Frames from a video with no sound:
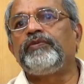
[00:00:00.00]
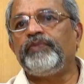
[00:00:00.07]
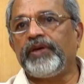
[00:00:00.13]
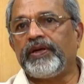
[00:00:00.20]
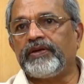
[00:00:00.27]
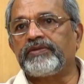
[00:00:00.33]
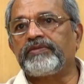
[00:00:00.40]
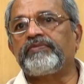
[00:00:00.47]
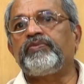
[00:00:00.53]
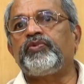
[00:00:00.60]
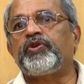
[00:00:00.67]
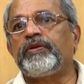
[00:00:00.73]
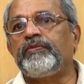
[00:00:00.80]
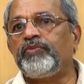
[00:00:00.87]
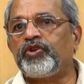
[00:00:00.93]
becomes
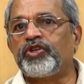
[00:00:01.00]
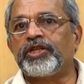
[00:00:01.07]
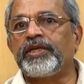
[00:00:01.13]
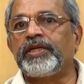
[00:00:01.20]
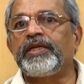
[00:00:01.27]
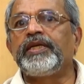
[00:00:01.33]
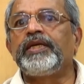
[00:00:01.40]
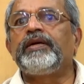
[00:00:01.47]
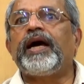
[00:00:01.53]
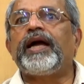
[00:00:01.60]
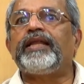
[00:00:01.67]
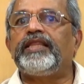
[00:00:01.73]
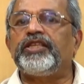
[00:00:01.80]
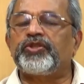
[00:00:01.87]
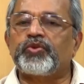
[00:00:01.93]
more important
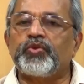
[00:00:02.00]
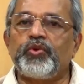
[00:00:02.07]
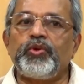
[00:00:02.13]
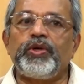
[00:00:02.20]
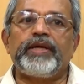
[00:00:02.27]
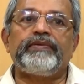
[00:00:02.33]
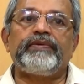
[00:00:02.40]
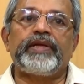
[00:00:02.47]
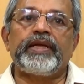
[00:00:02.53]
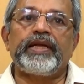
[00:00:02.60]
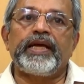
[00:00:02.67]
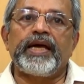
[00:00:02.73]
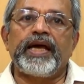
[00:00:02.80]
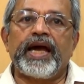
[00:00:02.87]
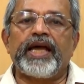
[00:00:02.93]
at the school level
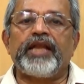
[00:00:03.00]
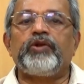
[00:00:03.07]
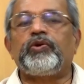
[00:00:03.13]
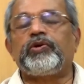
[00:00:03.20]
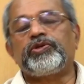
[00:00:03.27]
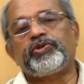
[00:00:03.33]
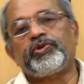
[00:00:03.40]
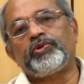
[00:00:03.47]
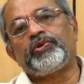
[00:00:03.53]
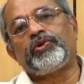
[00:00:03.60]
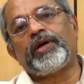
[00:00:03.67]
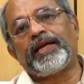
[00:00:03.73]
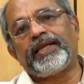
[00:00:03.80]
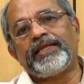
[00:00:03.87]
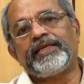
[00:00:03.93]
and
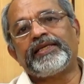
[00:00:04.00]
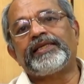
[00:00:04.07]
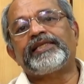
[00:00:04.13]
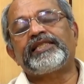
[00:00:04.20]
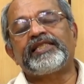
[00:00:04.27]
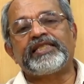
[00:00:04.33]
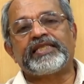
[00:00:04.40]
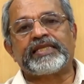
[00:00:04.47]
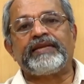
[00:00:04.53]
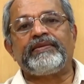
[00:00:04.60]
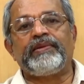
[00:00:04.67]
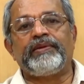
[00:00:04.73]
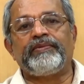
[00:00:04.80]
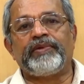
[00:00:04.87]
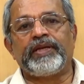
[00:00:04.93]
also at the
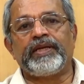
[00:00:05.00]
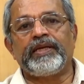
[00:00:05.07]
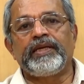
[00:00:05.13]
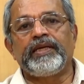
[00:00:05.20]
system level.